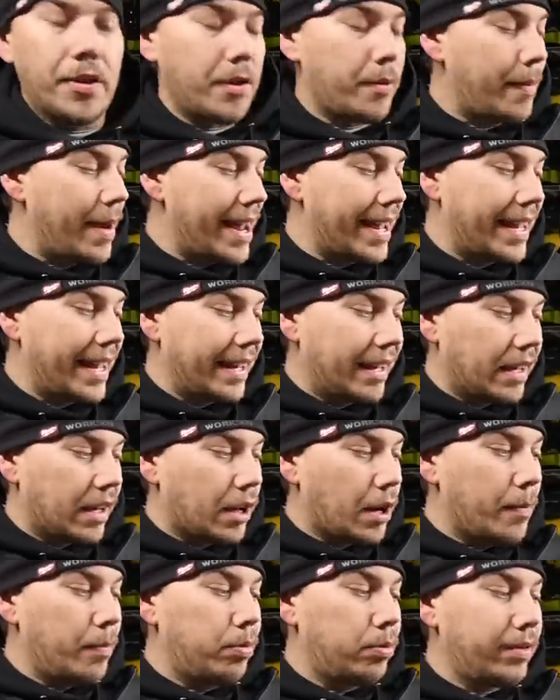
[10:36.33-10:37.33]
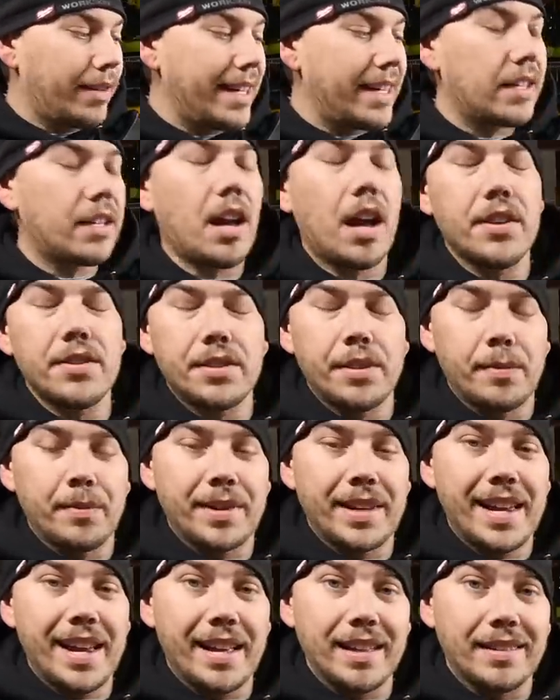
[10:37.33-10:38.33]
They're making complete custom
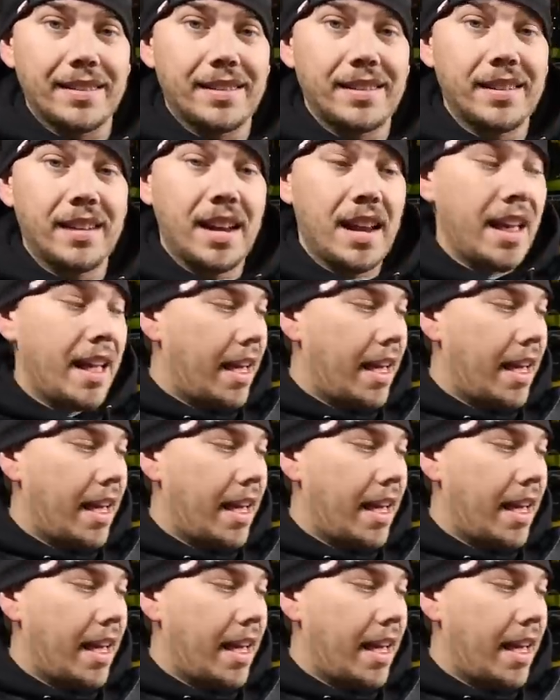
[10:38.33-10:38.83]
kits